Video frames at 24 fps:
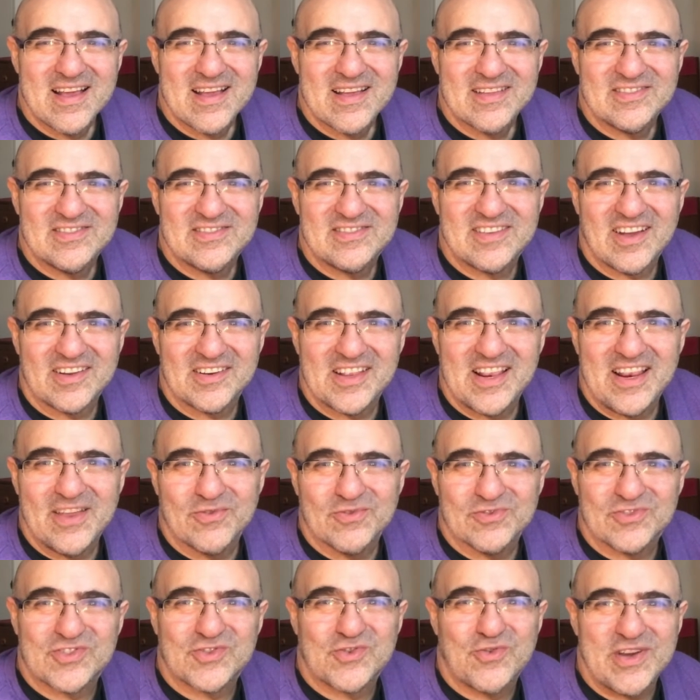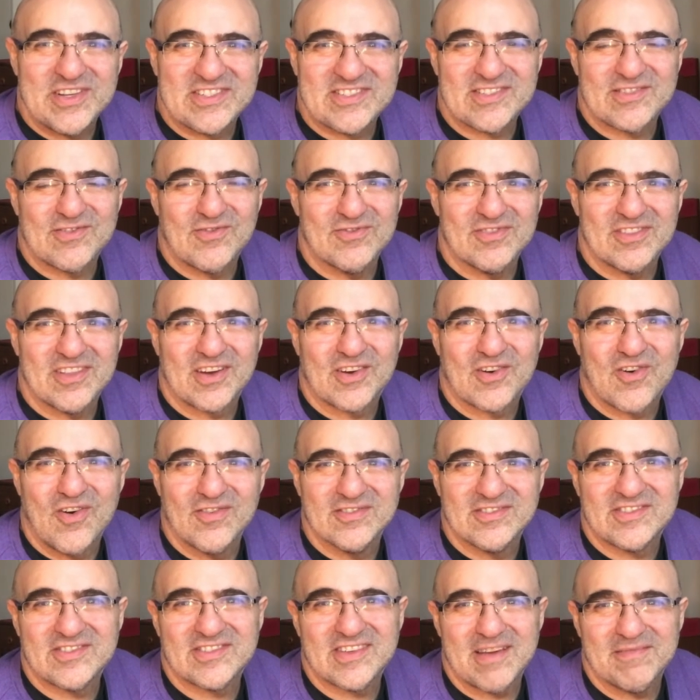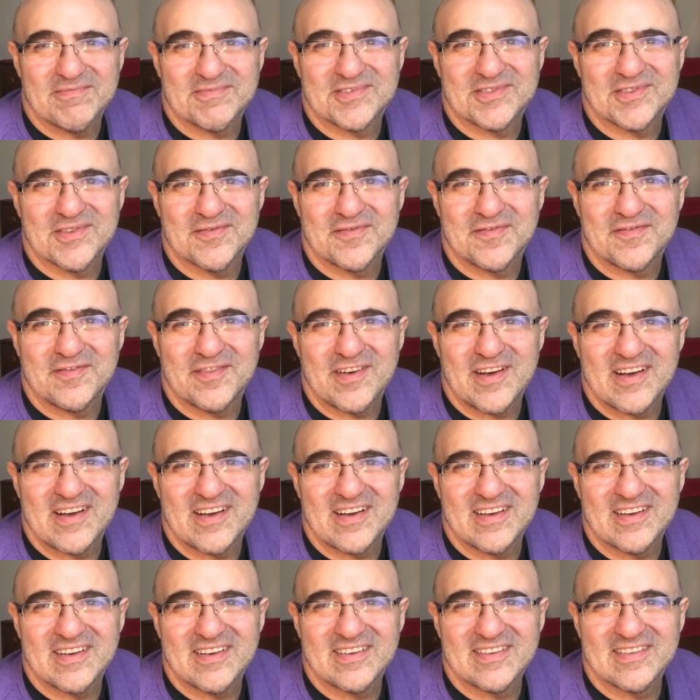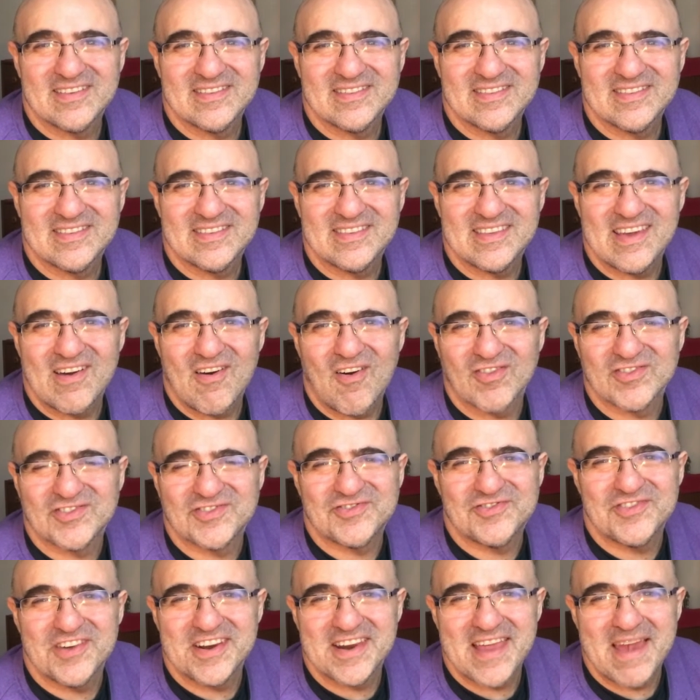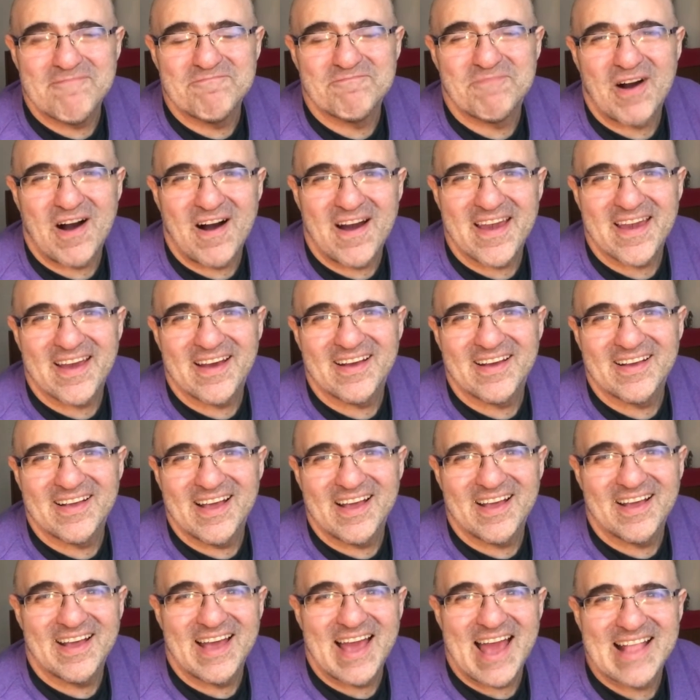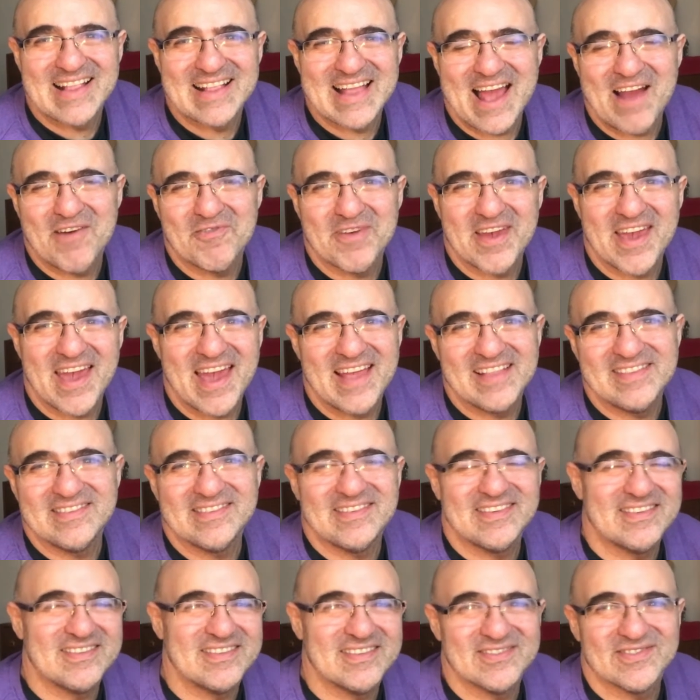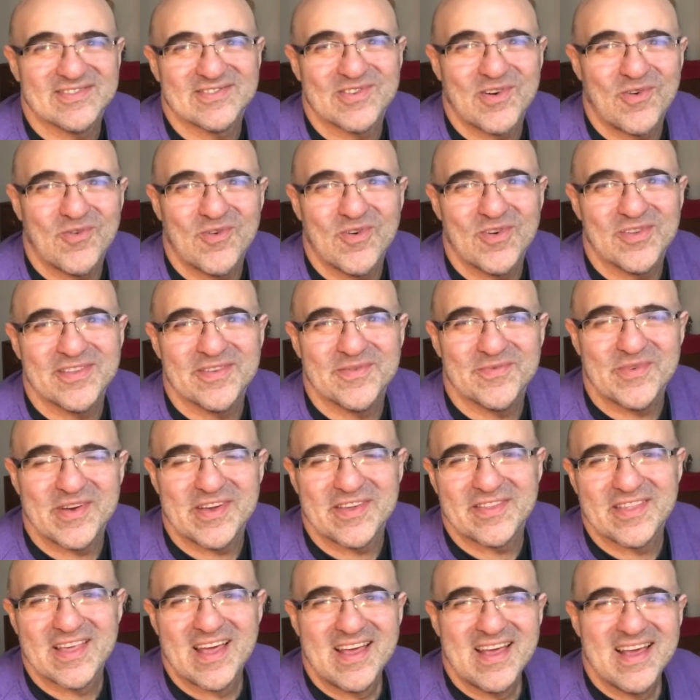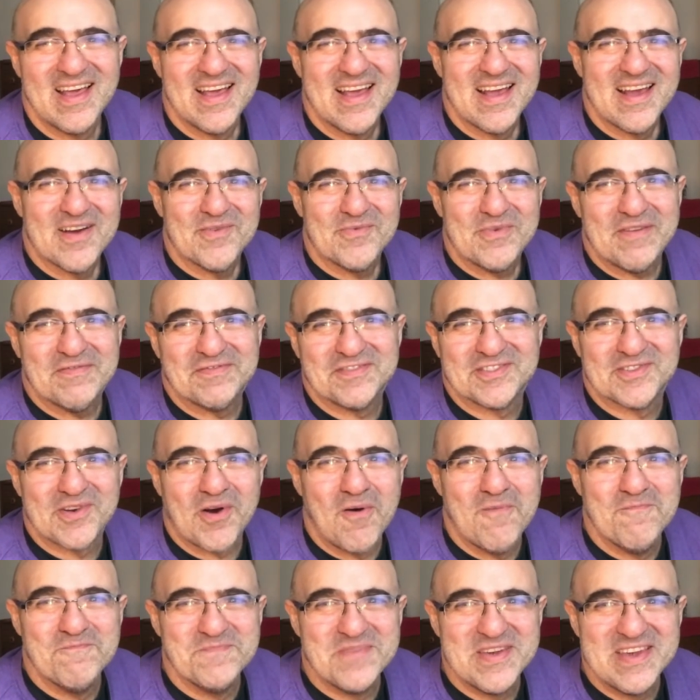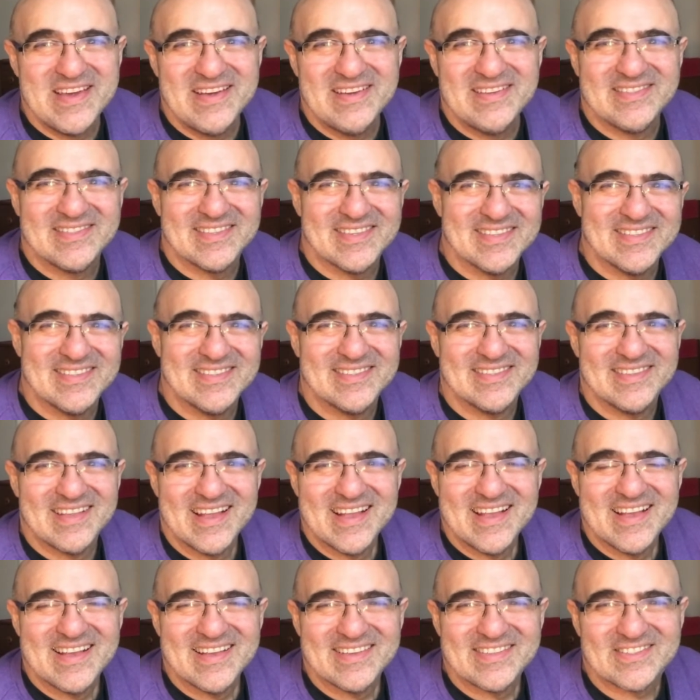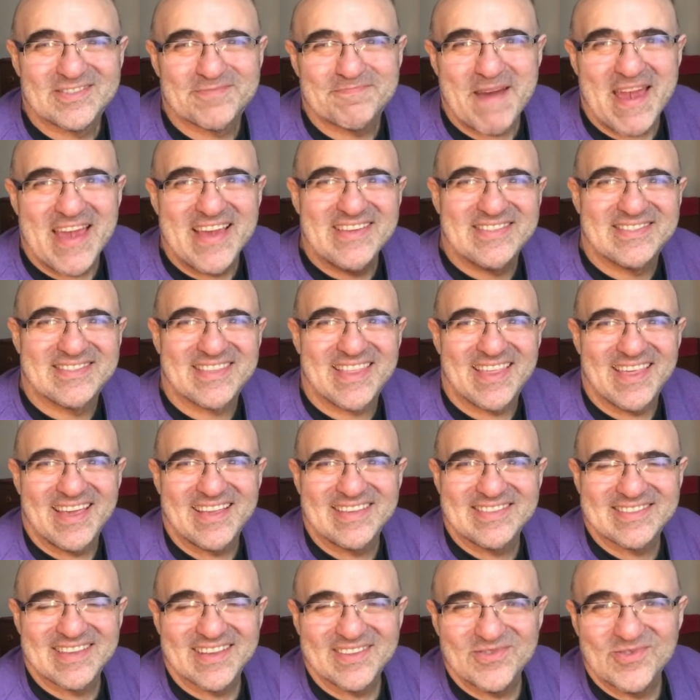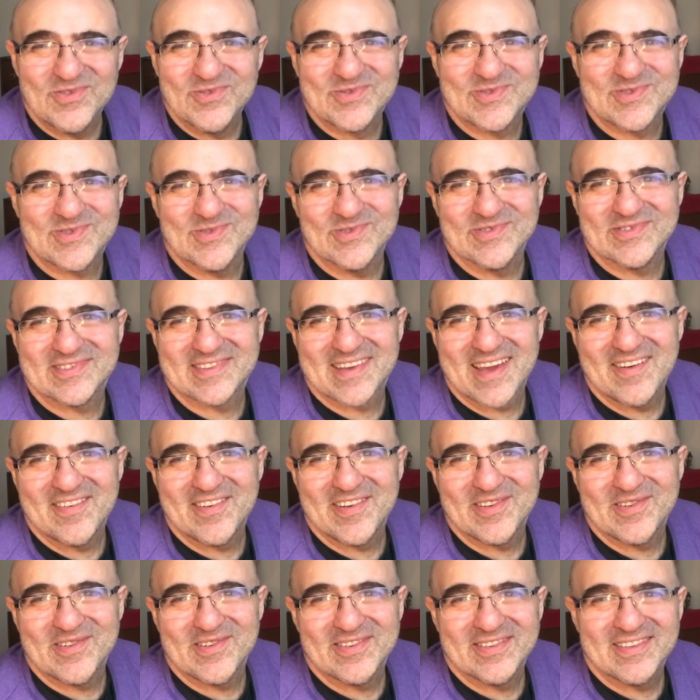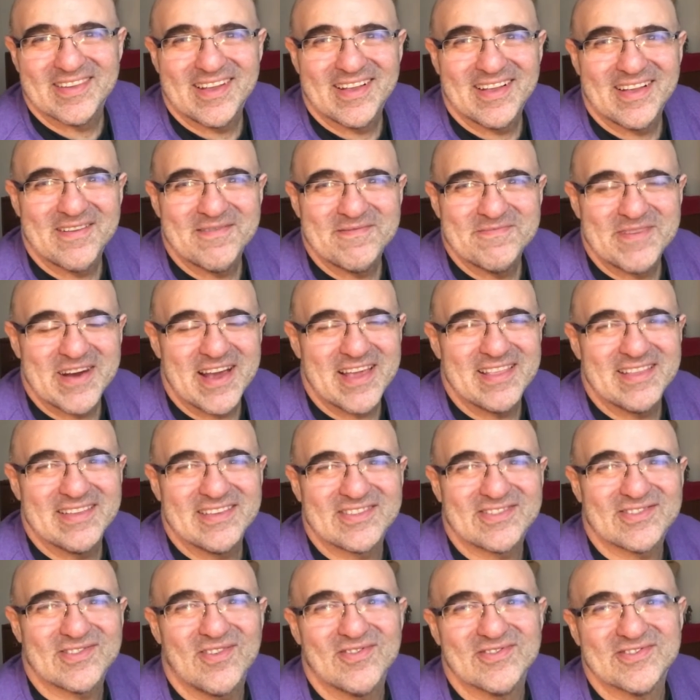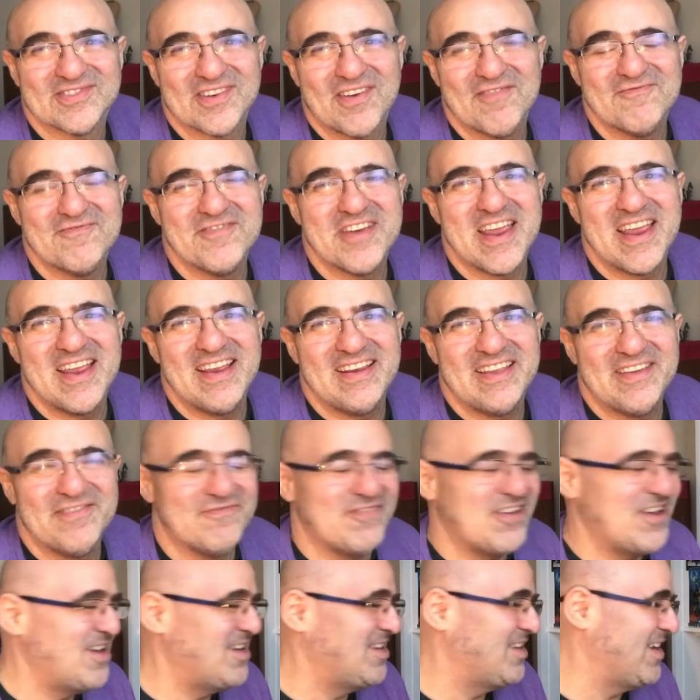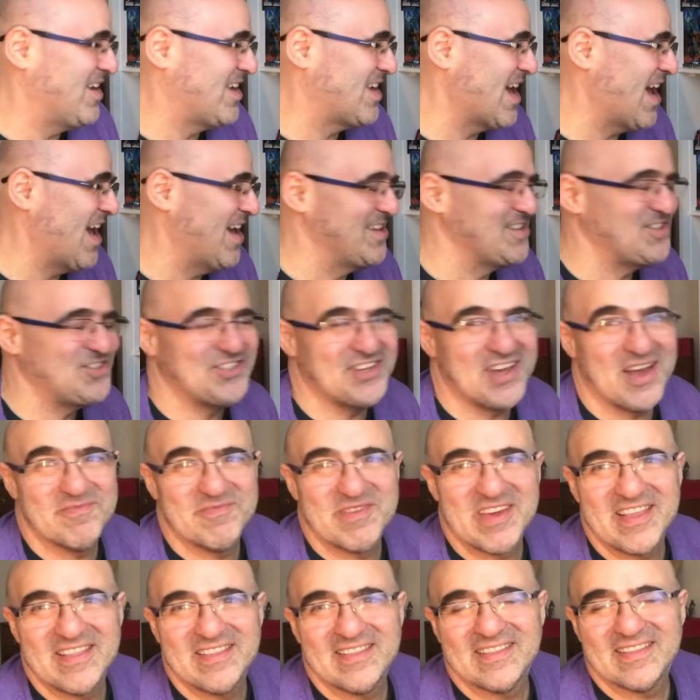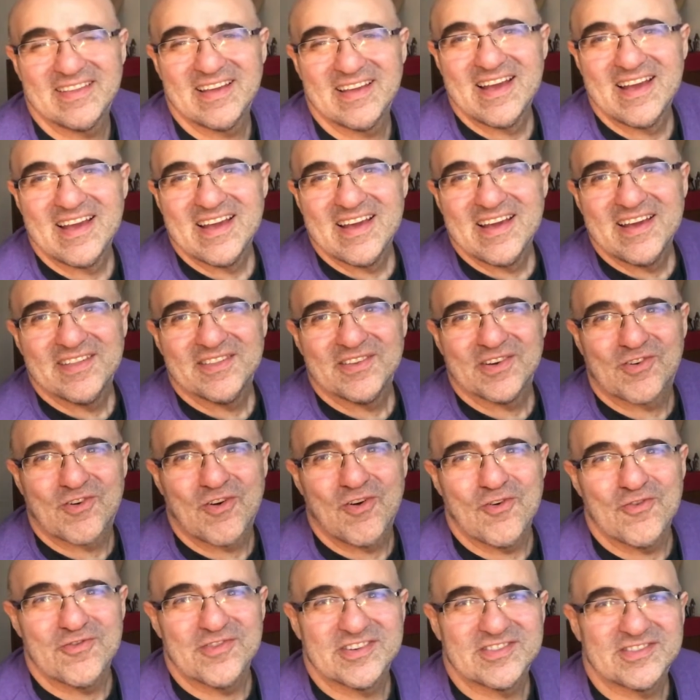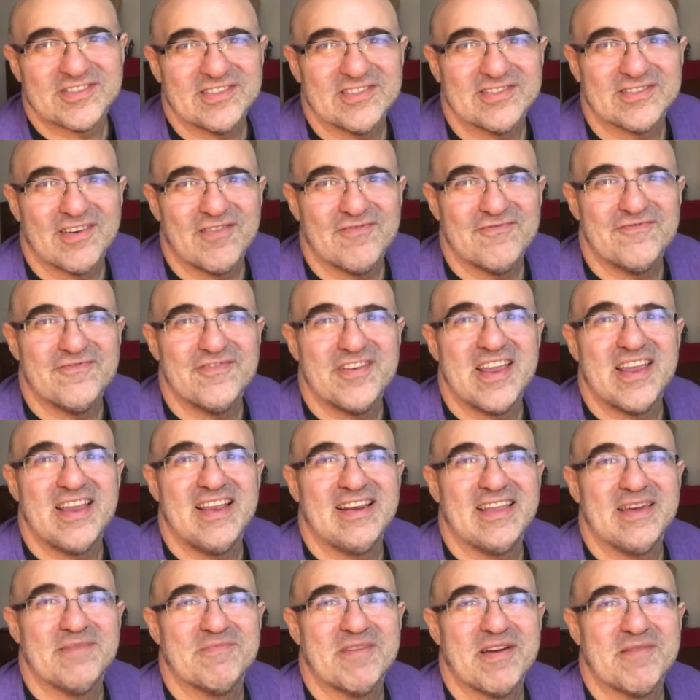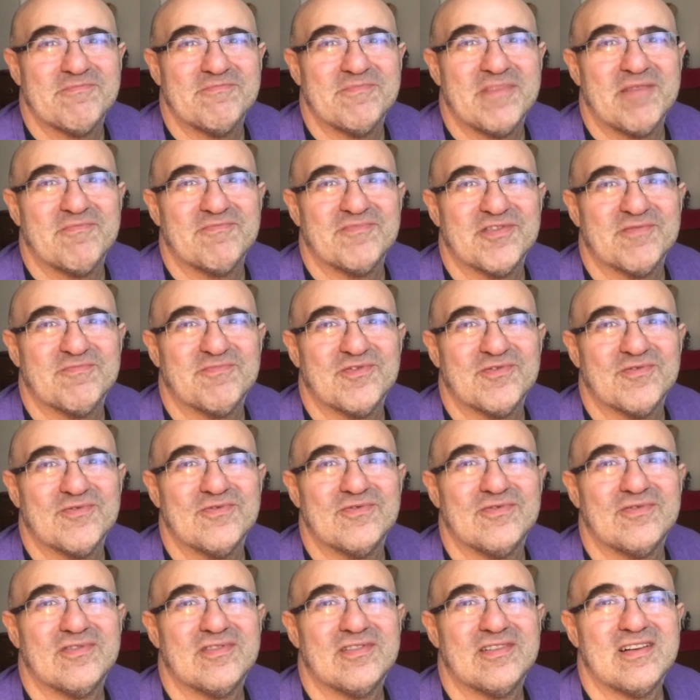done a little twist on the concept of the Austrian Empire and how it ended and so on, with zombies and space things and all sorts going on. But the songs are really, really catchy. I mean, the choruses are really memorable.